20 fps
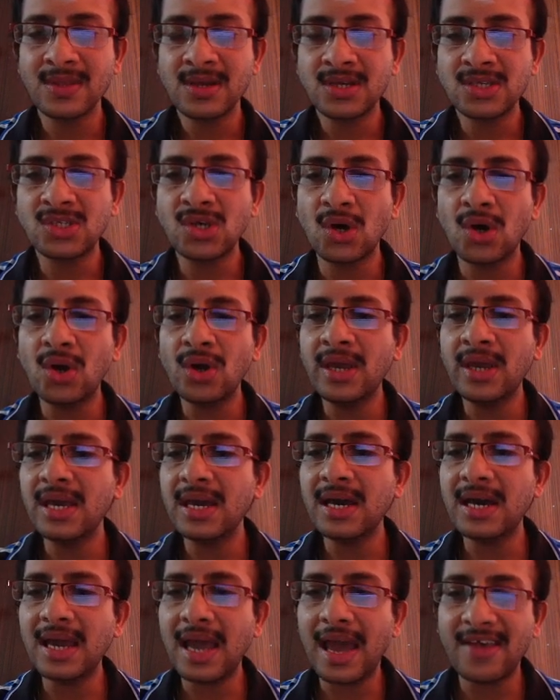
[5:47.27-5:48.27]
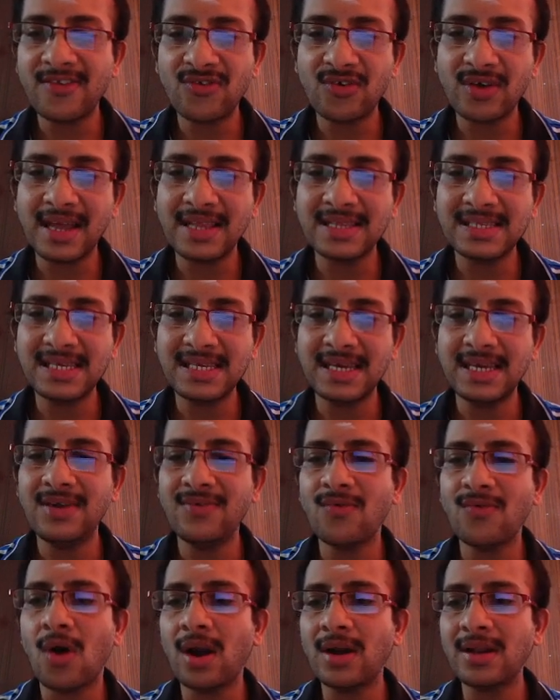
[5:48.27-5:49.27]
So here, as you can see,
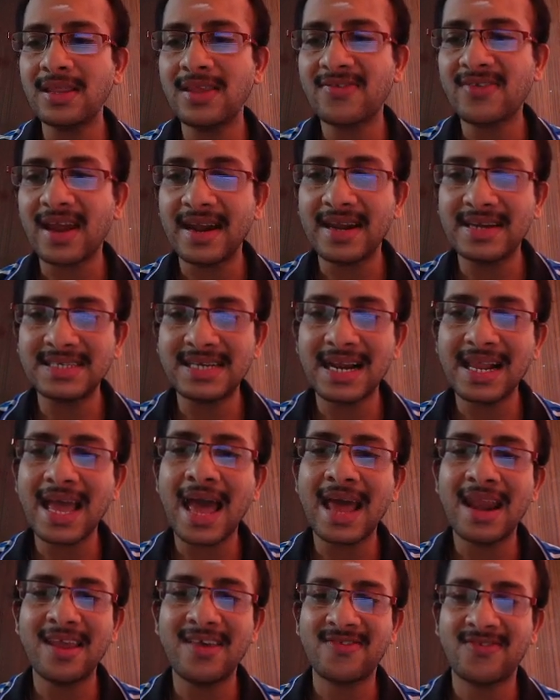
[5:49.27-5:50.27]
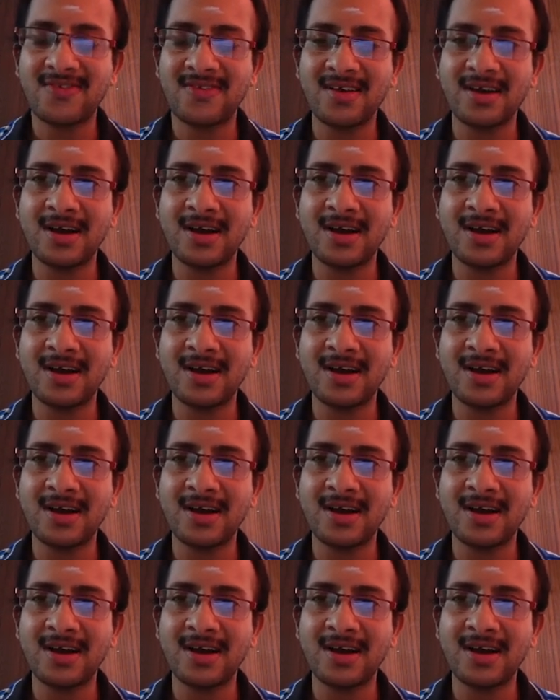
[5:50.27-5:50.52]
what this conditional GAN is